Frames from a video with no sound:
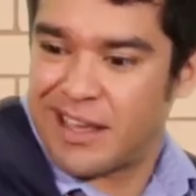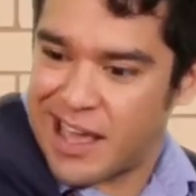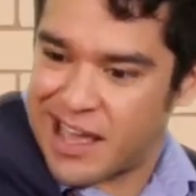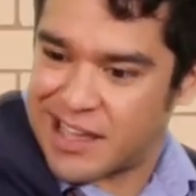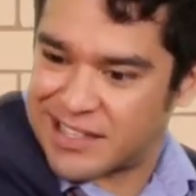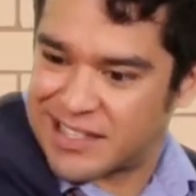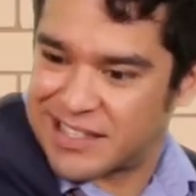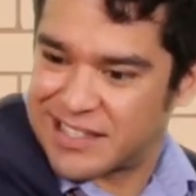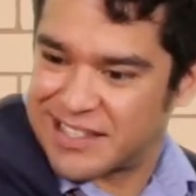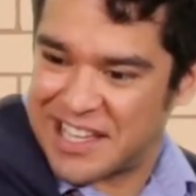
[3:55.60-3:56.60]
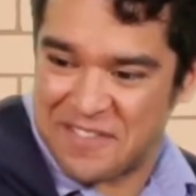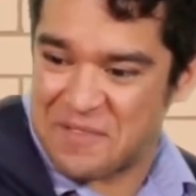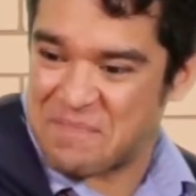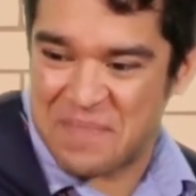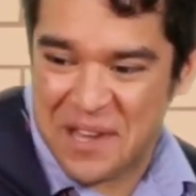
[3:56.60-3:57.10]
Yes,
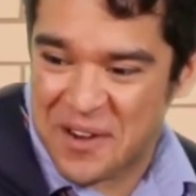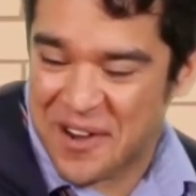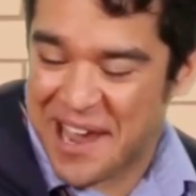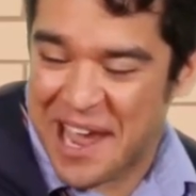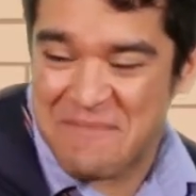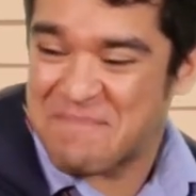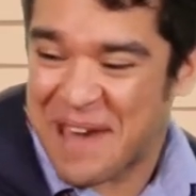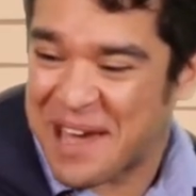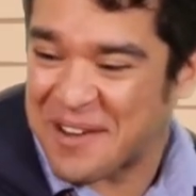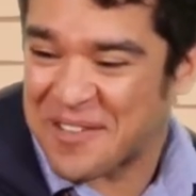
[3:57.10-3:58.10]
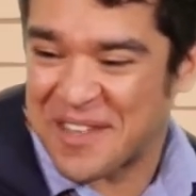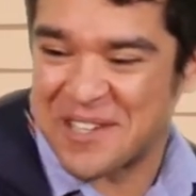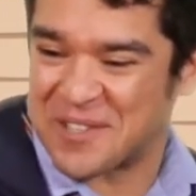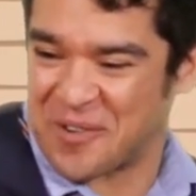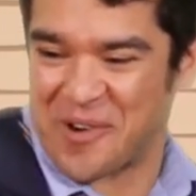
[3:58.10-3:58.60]
even bigger and better
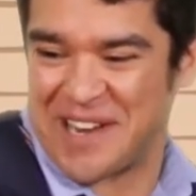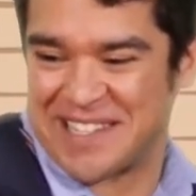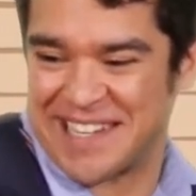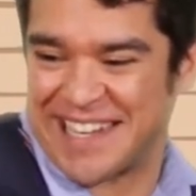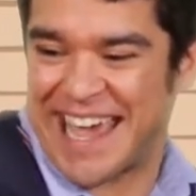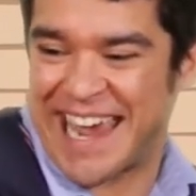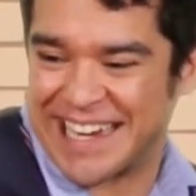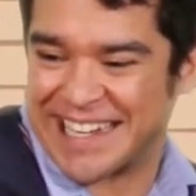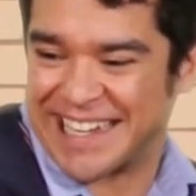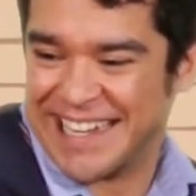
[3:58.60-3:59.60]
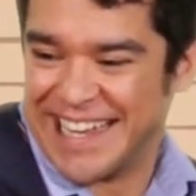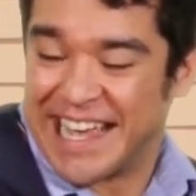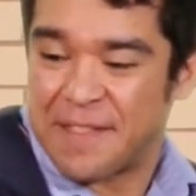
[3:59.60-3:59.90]
than toys and candy.